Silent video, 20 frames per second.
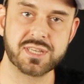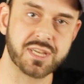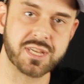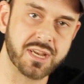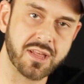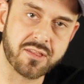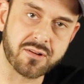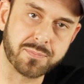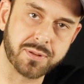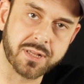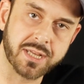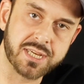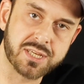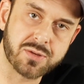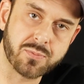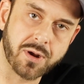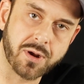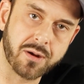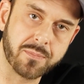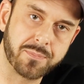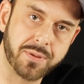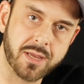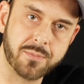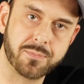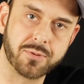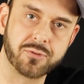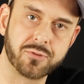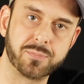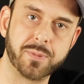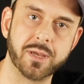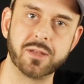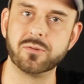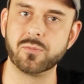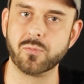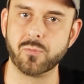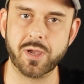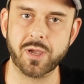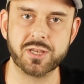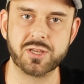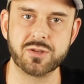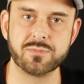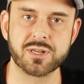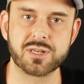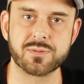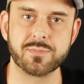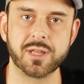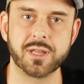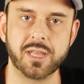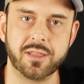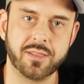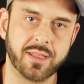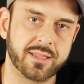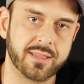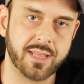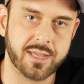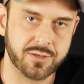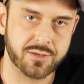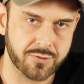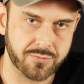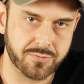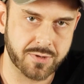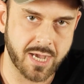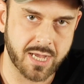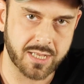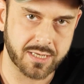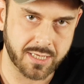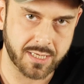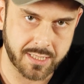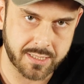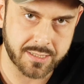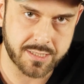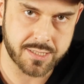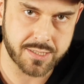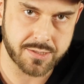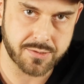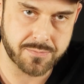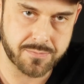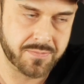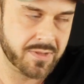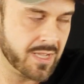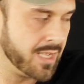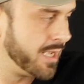is another place where people spend way too much money that they do not need to.